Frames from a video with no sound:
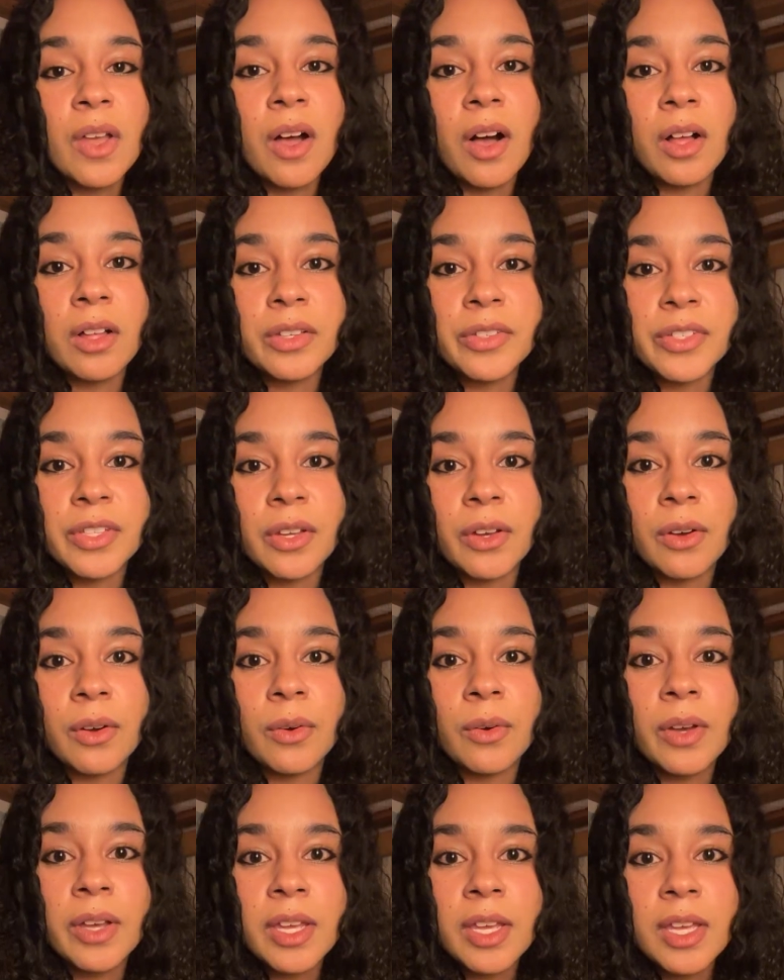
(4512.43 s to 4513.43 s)

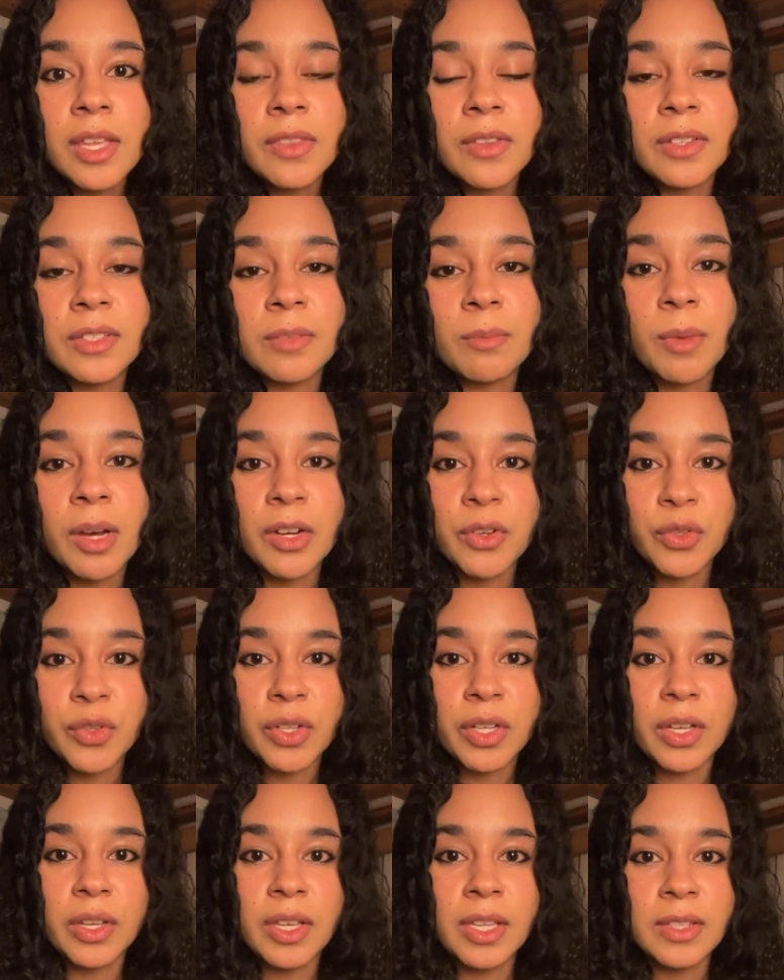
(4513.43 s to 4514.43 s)
Also, there's a
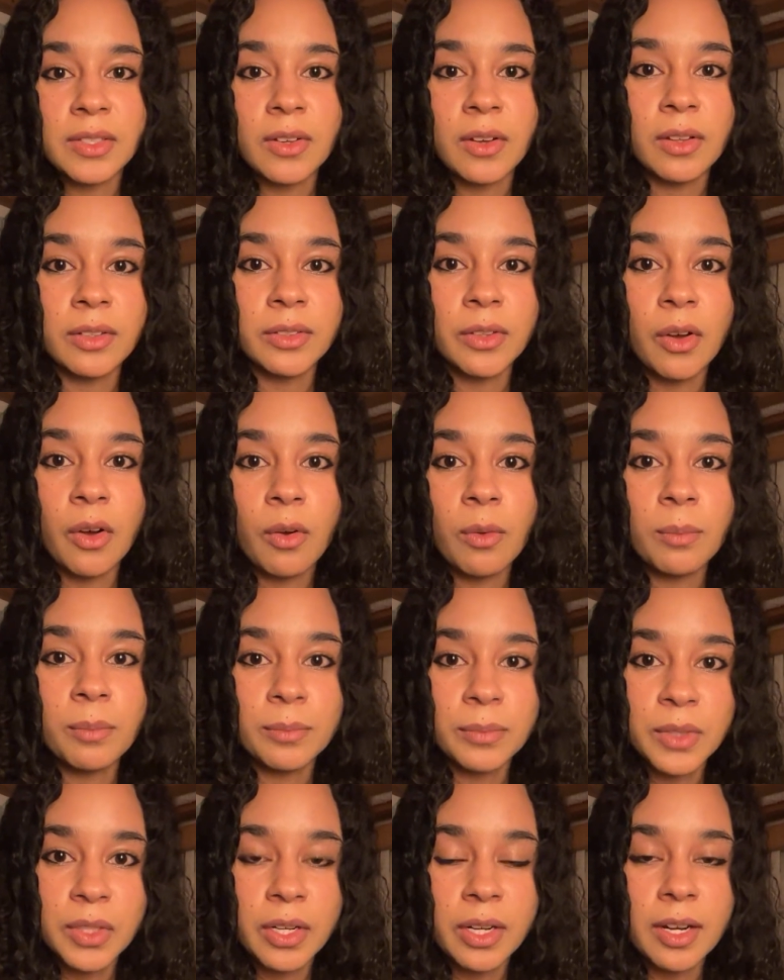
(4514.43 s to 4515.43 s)
mantra. It's called
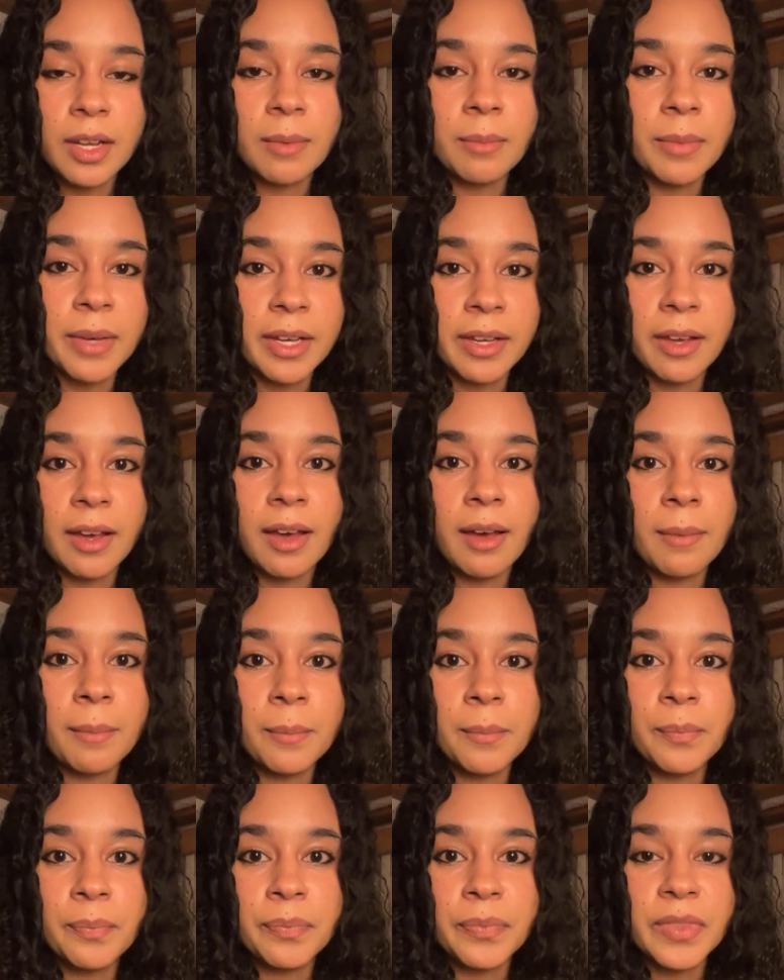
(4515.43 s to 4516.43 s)
Om
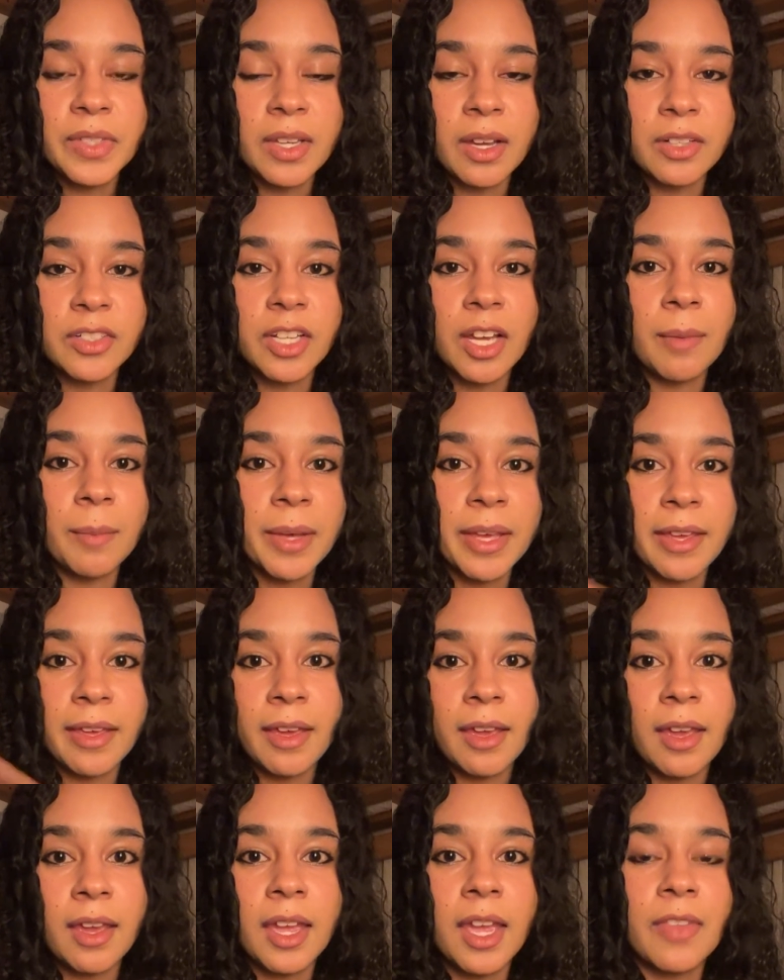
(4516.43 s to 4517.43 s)
Triambakam
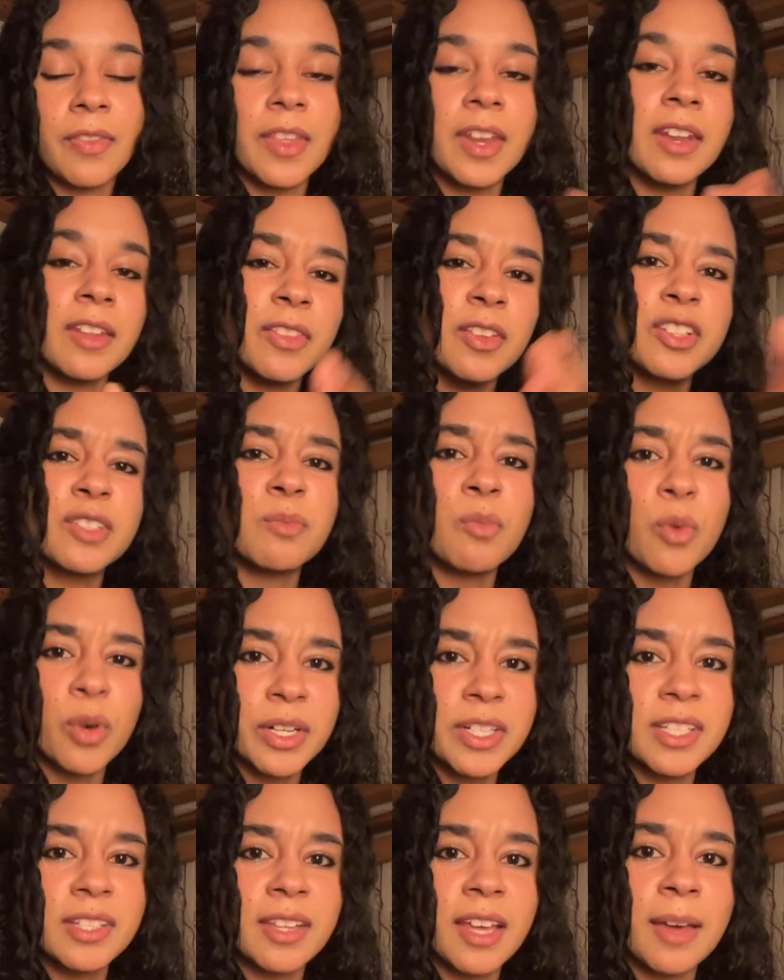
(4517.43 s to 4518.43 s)
Yajamahe, and then there's
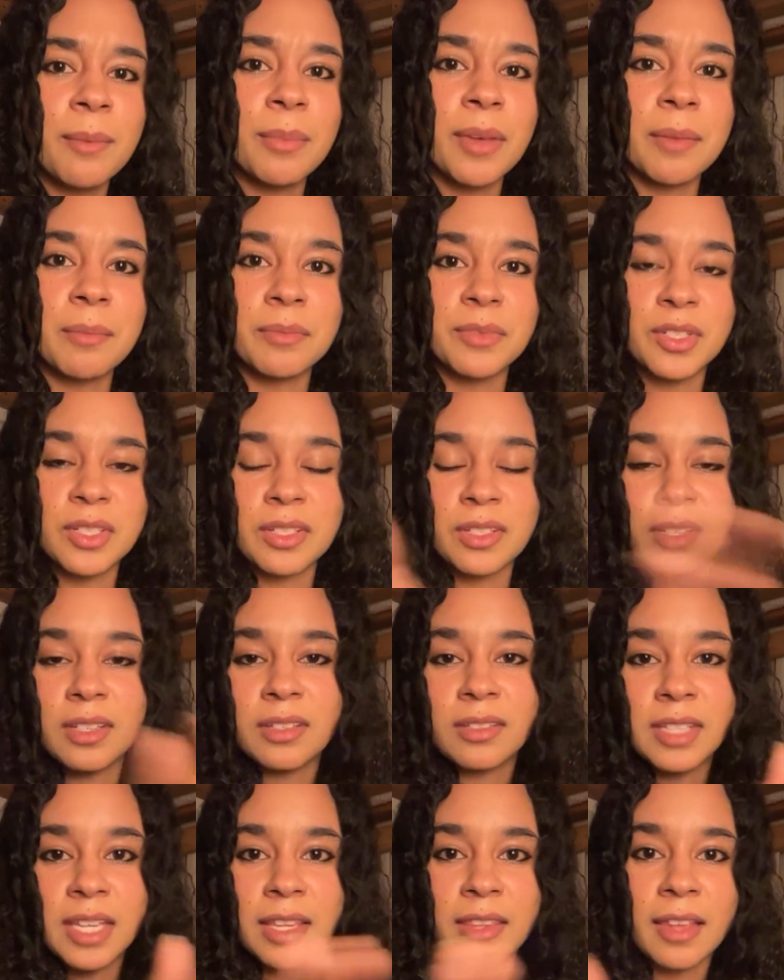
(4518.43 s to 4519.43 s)
more to that, but I'm just
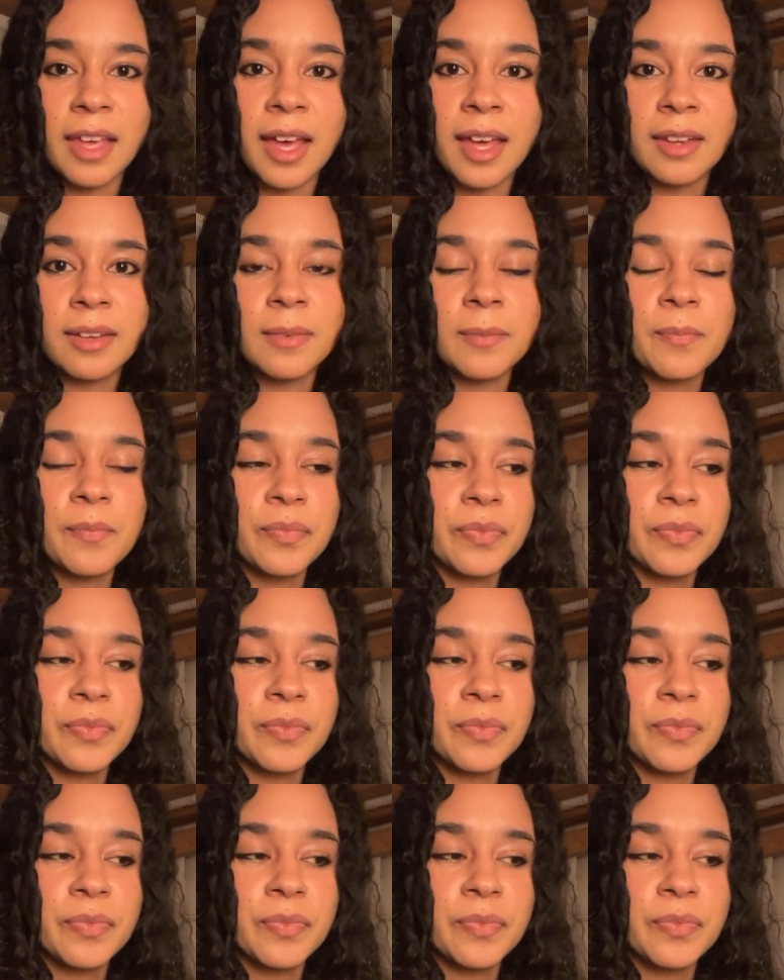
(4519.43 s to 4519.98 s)
gonna say that.